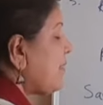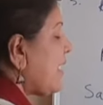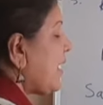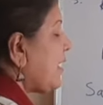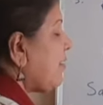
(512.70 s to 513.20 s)

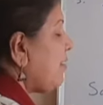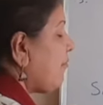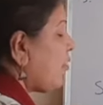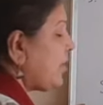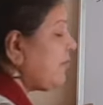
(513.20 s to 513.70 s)
by
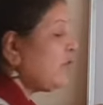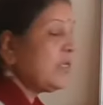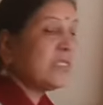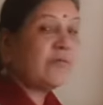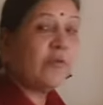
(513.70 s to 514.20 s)

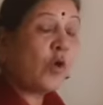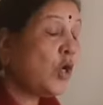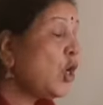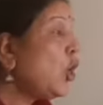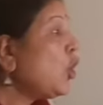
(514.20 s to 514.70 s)
44 is
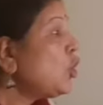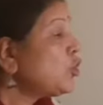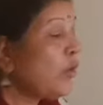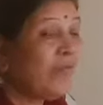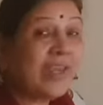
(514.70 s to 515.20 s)
4.
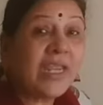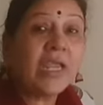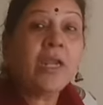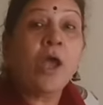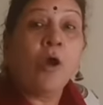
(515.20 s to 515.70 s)
So we
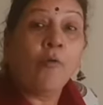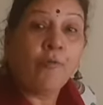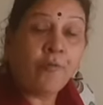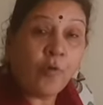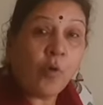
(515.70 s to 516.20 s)
need
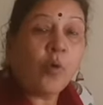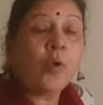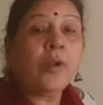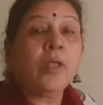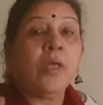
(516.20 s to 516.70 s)

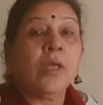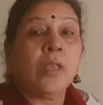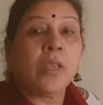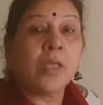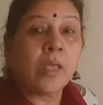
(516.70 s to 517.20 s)
4
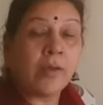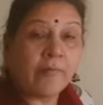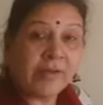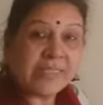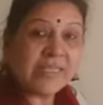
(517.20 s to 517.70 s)

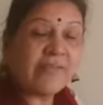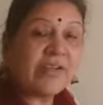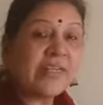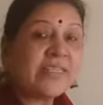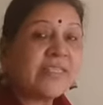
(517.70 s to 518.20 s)

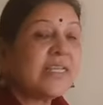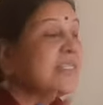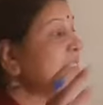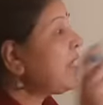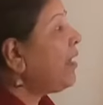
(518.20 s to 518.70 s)

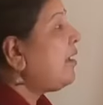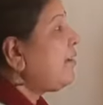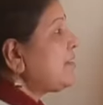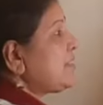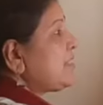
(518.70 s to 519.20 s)
176
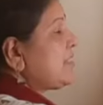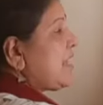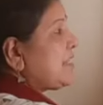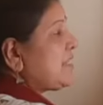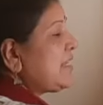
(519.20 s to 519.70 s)

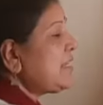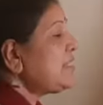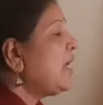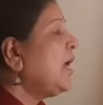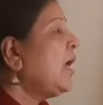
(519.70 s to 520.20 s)

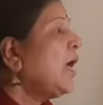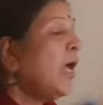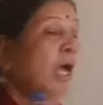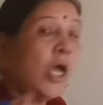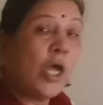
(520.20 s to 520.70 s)
resistances
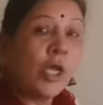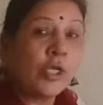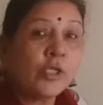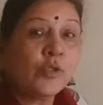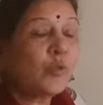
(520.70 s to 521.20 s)

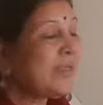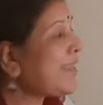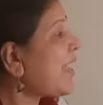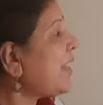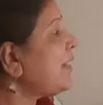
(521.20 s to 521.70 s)
to
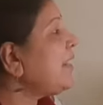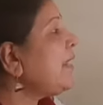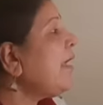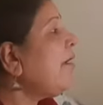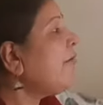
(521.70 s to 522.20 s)

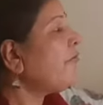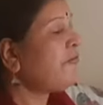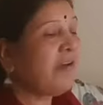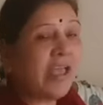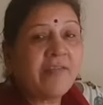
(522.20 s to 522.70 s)
carry
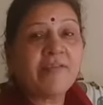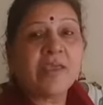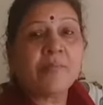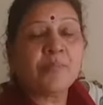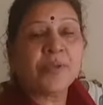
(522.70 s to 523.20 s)
5
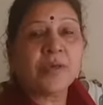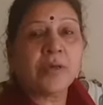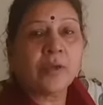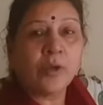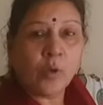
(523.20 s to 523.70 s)

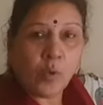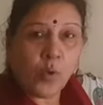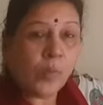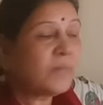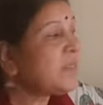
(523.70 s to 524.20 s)
ampere
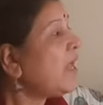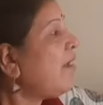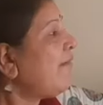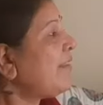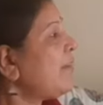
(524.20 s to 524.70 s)
ohms
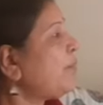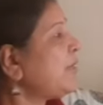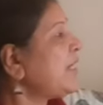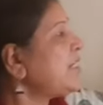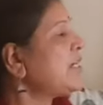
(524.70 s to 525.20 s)
and the
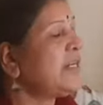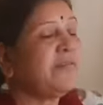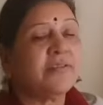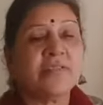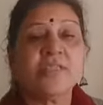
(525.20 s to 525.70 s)
potential
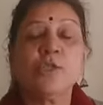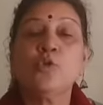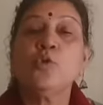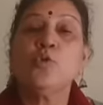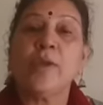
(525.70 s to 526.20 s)
difference is
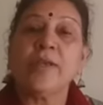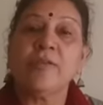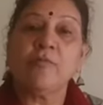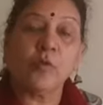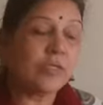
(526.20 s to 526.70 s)

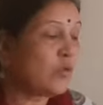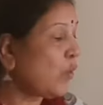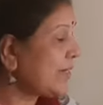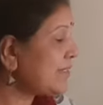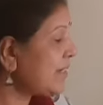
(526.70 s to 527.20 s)
220 volts. So
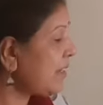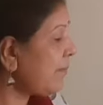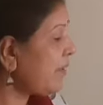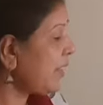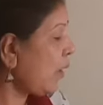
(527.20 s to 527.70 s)
what is the
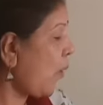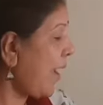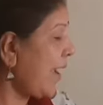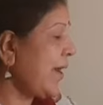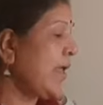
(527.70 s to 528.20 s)
number
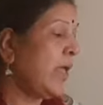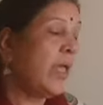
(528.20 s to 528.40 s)
required?